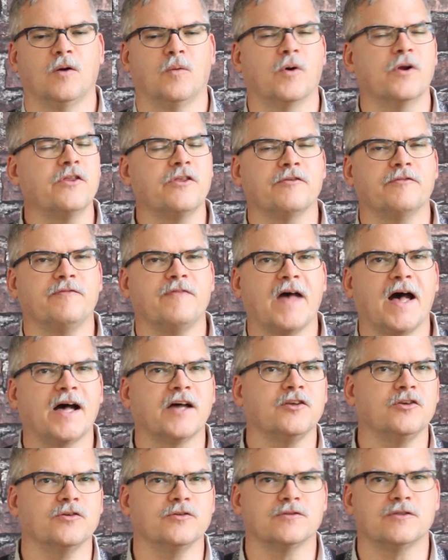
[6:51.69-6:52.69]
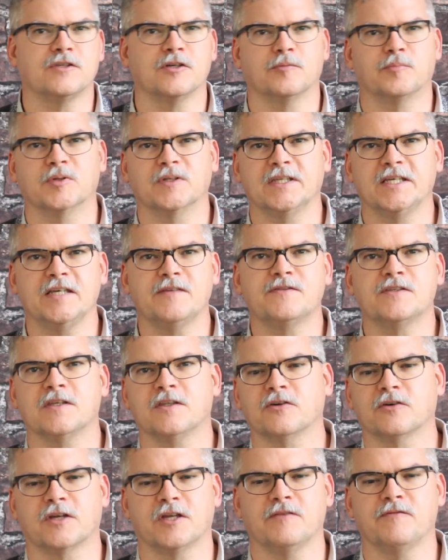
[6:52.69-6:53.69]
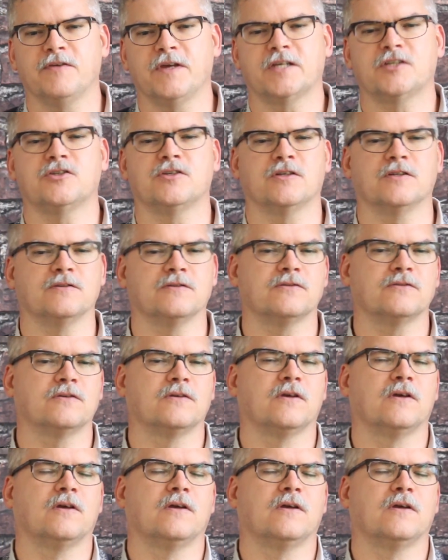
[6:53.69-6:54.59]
What are their values, their beliefs, and their convictions?